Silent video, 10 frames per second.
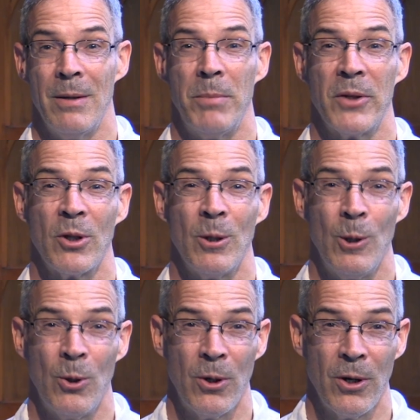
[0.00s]
but the
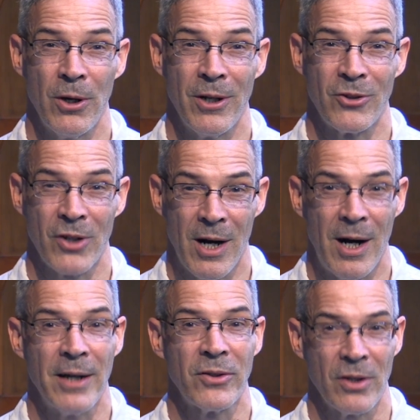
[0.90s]
Lord is
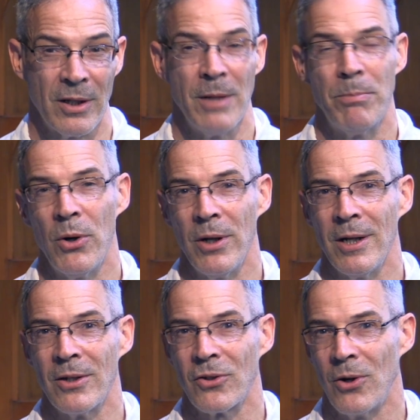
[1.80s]
constantly putting
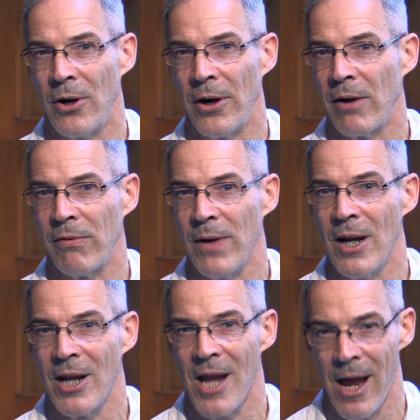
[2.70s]
us on our feet
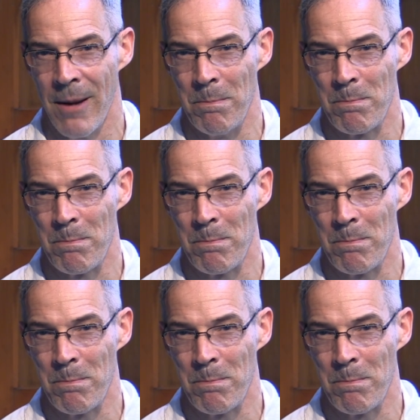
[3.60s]
again.